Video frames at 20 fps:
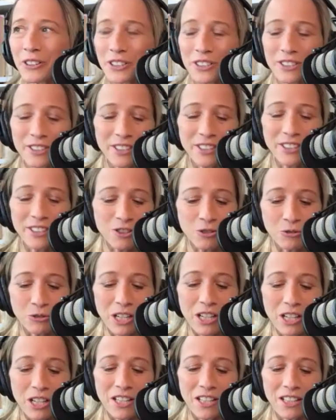has all this like
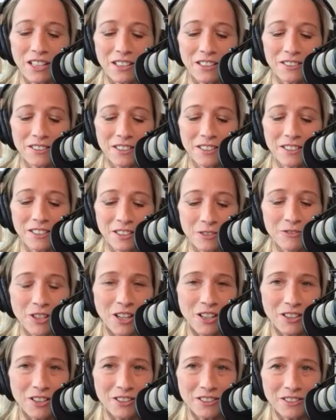training that
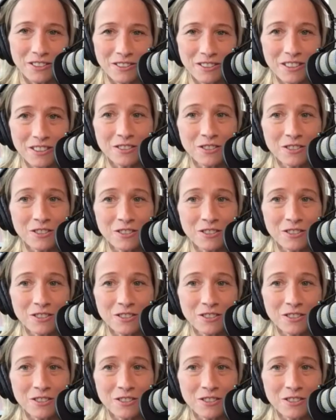you've done in